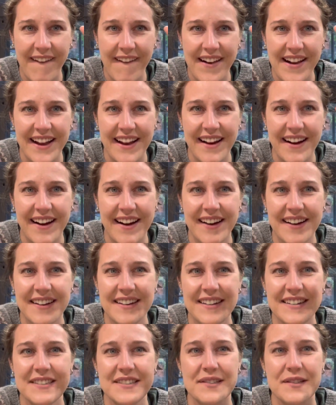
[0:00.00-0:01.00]
Yeah,
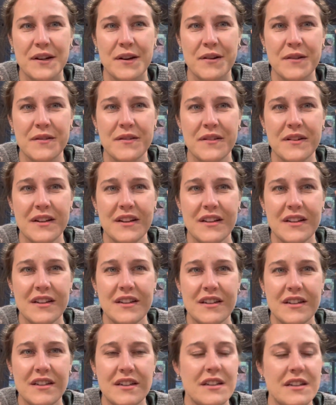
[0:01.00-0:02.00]
so
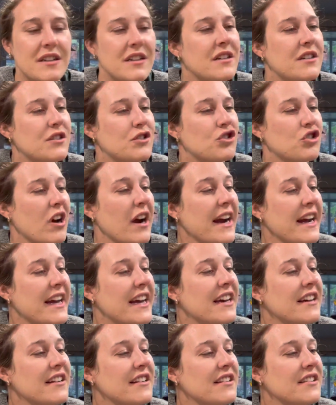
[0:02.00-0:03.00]
try
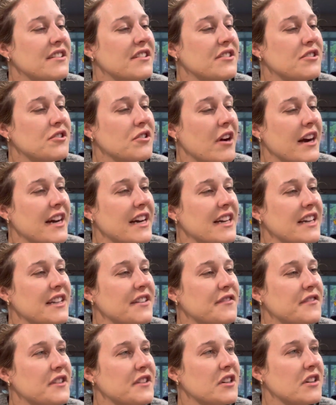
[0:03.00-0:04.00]
it
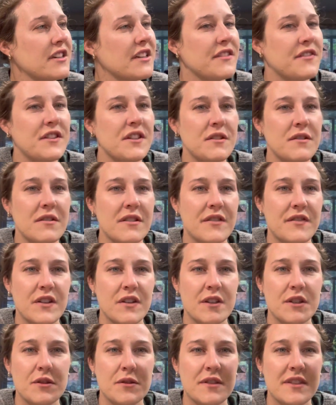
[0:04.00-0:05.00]
if you're
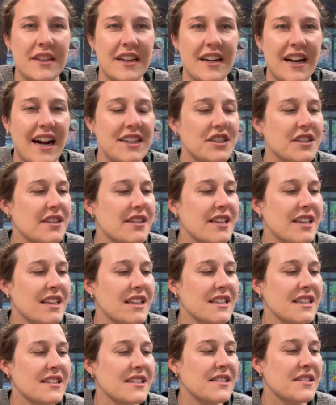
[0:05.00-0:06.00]
interested. I just think
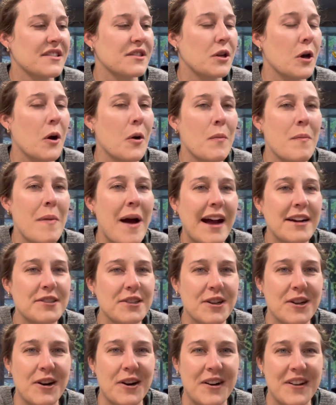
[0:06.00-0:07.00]
this is so
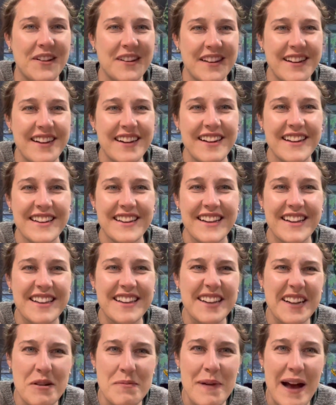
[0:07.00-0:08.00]
magical. Like,
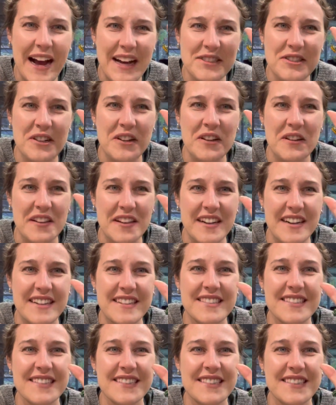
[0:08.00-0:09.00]
look how magical it
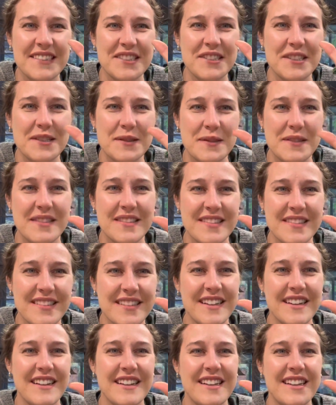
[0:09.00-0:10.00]
is.
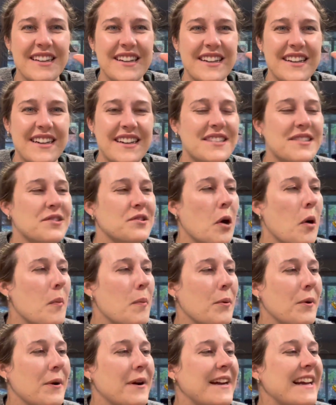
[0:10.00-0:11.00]
It's so
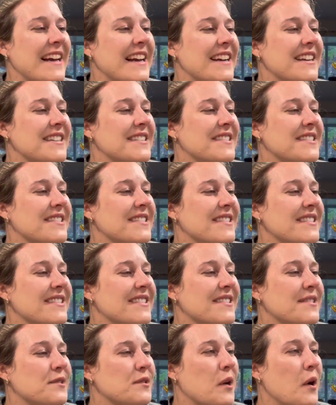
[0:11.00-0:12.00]
pretty, and it's
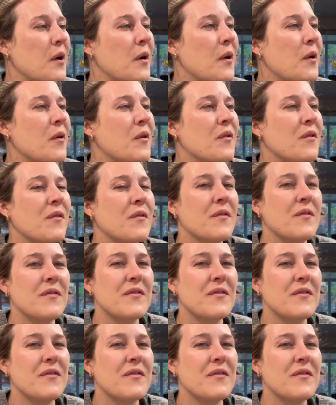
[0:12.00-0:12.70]
so